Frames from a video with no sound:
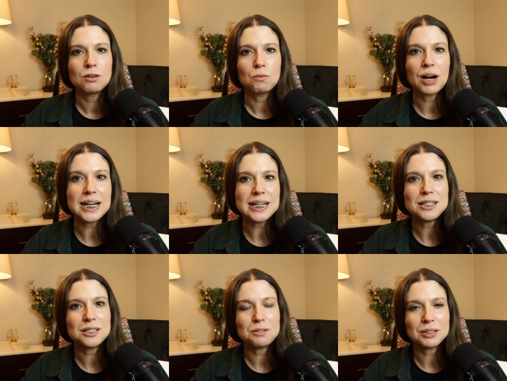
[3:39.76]
where I
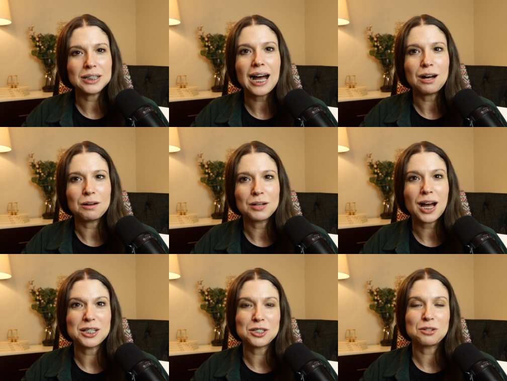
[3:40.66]
need to allow
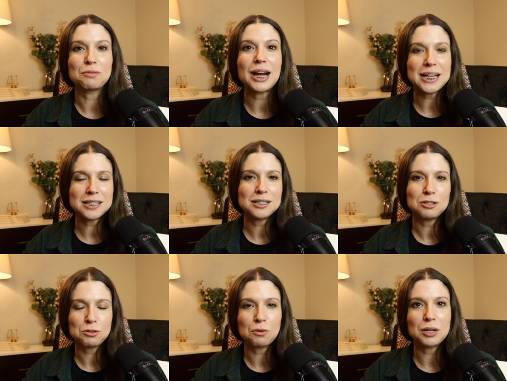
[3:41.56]
God's grace
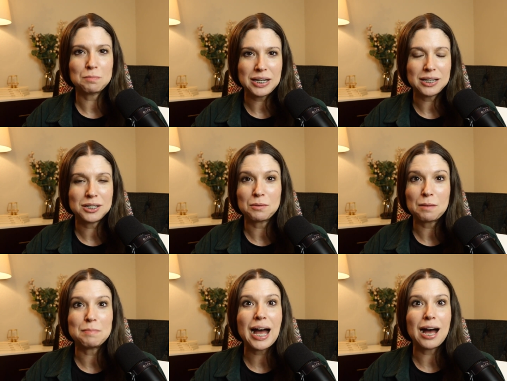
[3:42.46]
toward me to
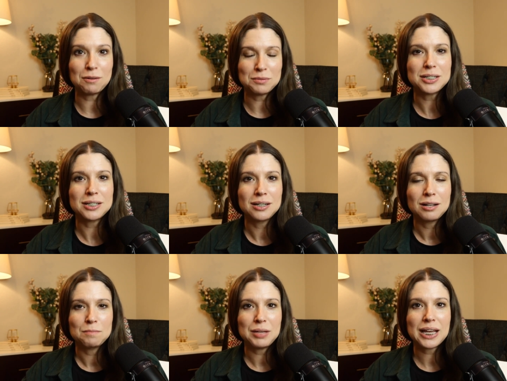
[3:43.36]
abound
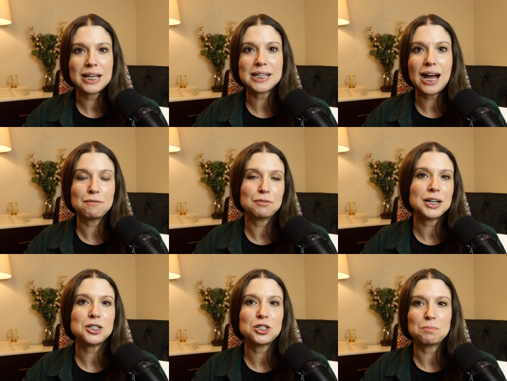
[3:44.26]
because I've
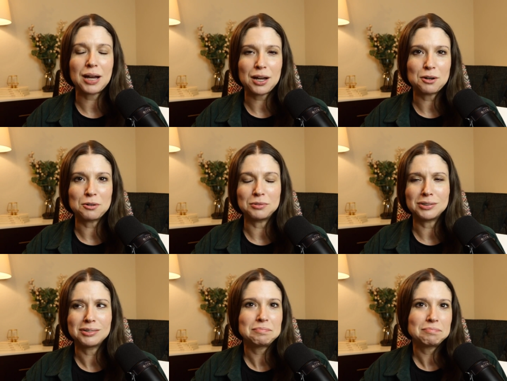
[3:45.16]
reached my
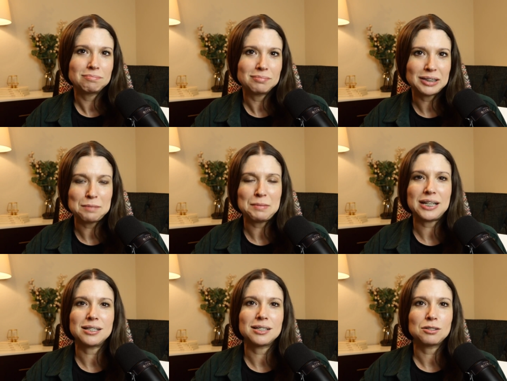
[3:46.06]
own
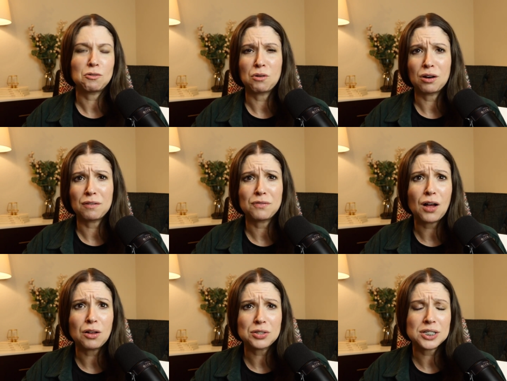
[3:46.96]
limits or
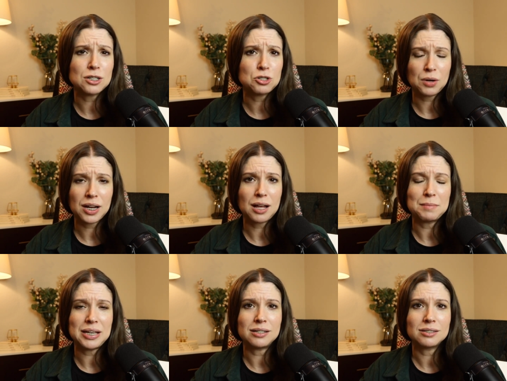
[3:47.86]
faults and
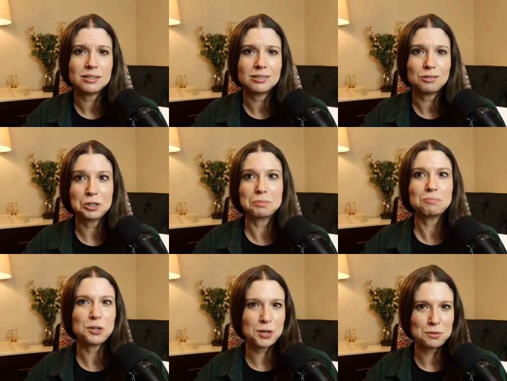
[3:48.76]
shortcomings or
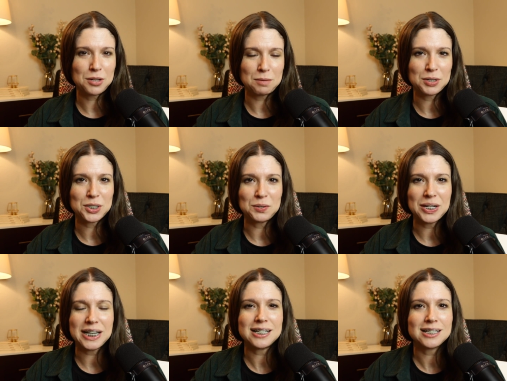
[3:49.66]
growth
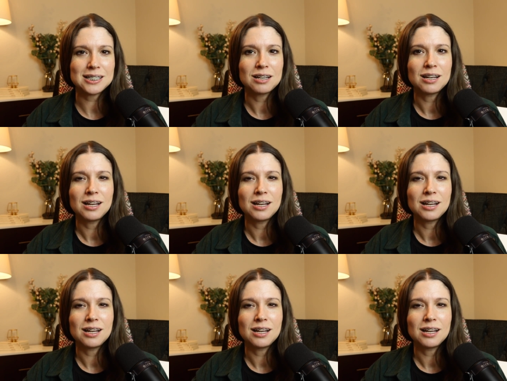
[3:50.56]
opportunities.